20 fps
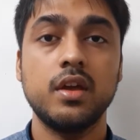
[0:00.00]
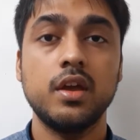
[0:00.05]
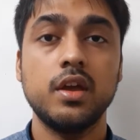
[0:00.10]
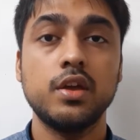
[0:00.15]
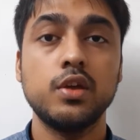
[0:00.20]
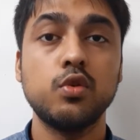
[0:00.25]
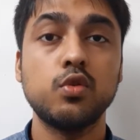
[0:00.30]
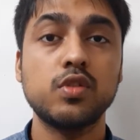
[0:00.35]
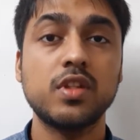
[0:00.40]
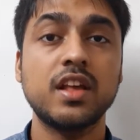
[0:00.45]

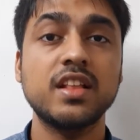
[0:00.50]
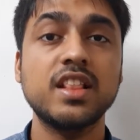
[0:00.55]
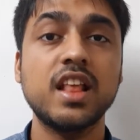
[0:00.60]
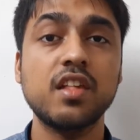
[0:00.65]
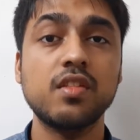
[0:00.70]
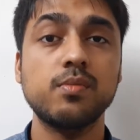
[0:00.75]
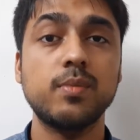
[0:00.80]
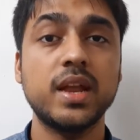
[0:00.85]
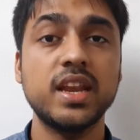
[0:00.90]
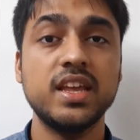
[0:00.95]
Using
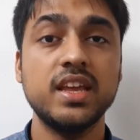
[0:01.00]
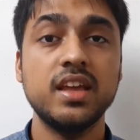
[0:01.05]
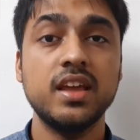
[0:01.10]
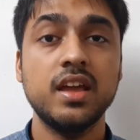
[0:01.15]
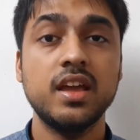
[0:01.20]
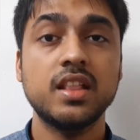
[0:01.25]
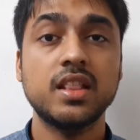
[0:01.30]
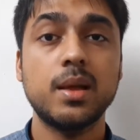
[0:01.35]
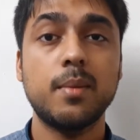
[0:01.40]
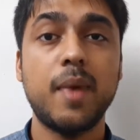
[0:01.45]
this money,
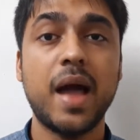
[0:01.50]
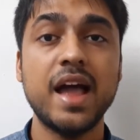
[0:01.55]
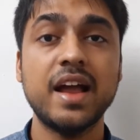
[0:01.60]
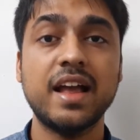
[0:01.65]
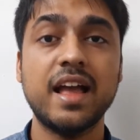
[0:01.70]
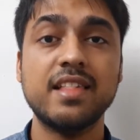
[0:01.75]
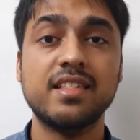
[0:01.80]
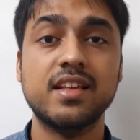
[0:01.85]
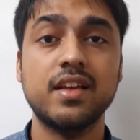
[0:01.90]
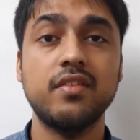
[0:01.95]
the bank
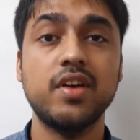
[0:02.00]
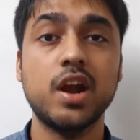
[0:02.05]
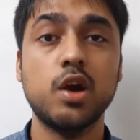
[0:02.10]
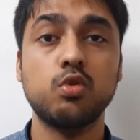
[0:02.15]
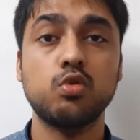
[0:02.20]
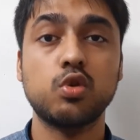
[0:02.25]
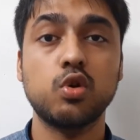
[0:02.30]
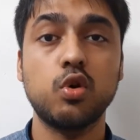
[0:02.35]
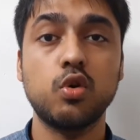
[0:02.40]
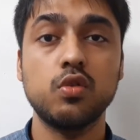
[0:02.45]
has given
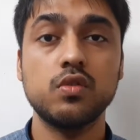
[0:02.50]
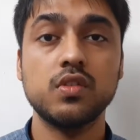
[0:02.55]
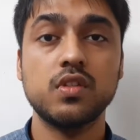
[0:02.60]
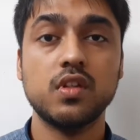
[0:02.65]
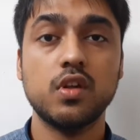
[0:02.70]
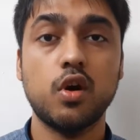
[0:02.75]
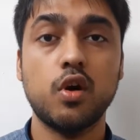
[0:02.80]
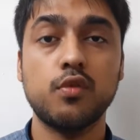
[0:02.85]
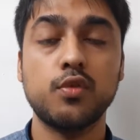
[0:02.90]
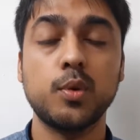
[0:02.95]
out loans
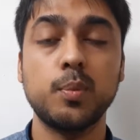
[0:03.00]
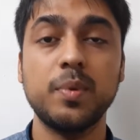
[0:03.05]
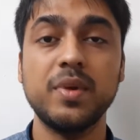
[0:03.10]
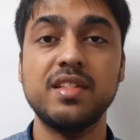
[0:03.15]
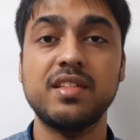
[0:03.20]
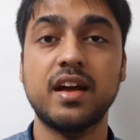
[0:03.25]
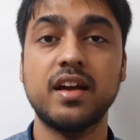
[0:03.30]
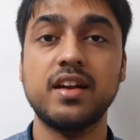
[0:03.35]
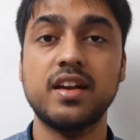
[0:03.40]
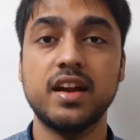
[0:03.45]
of rupees
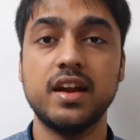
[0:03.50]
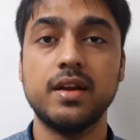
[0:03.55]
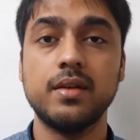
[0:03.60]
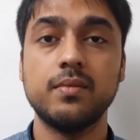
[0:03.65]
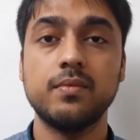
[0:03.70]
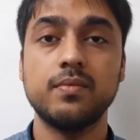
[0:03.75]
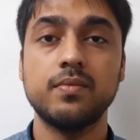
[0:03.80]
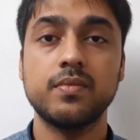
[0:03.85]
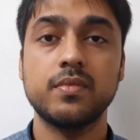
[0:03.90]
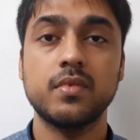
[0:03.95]
100.
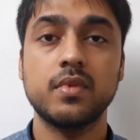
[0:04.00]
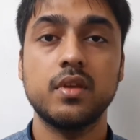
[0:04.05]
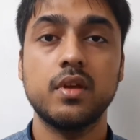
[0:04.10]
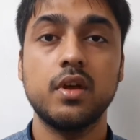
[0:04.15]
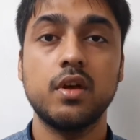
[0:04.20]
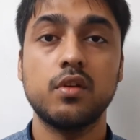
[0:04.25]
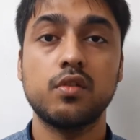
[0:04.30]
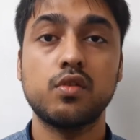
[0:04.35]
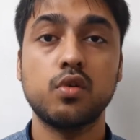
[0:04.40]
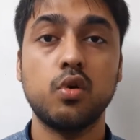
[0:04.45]

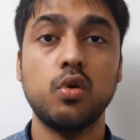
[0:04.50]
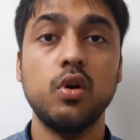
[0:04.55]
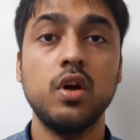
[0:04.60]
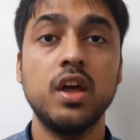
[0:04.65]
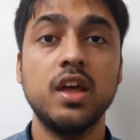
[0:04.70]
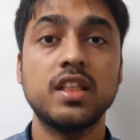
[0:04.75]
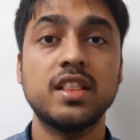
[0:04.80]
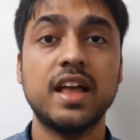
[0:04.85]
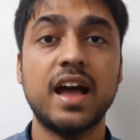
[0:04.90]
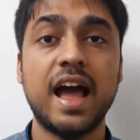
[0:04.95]
So,
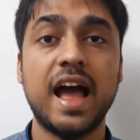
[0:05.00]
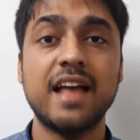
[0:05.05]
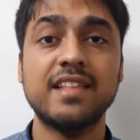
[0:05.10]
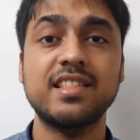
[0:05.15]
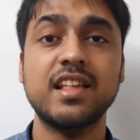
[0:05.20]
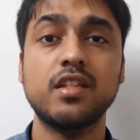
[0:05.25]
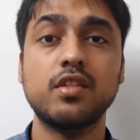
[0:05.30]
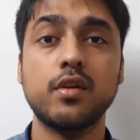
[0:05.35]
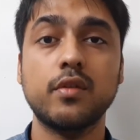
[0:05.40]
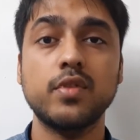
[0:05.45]
the
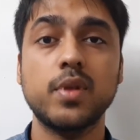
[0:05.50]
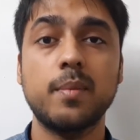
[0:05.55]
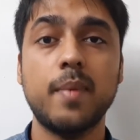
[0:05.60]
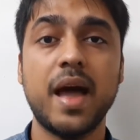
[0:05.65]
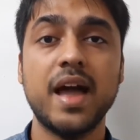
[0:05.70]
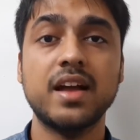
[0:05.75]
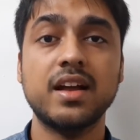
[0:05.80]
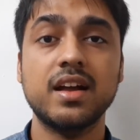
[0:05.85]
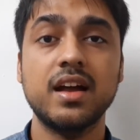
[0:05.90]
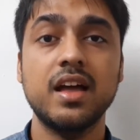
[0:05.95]
assets of the
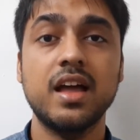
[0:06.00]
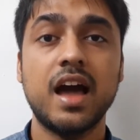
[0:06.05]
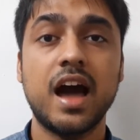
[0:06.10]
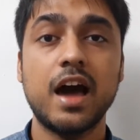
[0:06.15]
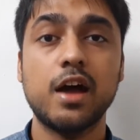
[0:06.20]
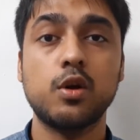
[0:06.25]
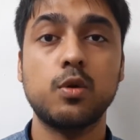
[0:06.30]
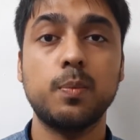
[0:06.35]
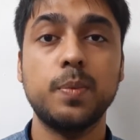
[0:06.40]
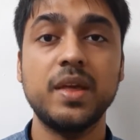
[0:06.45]
bank
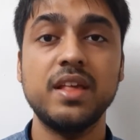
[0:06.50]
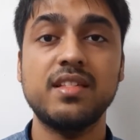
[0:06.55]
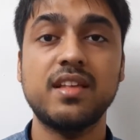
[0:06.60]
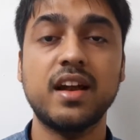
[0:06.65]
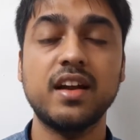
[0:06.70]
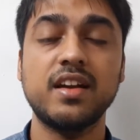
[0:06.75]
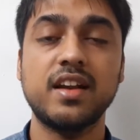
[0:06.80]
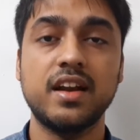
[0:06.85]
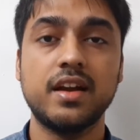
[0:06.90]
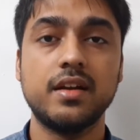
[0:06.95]
are rupees
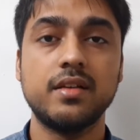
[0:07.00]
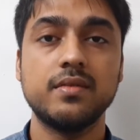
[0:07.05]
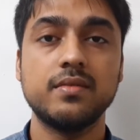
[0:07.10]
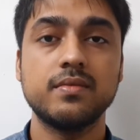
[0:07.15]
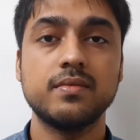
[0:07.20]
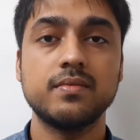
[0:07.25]
100.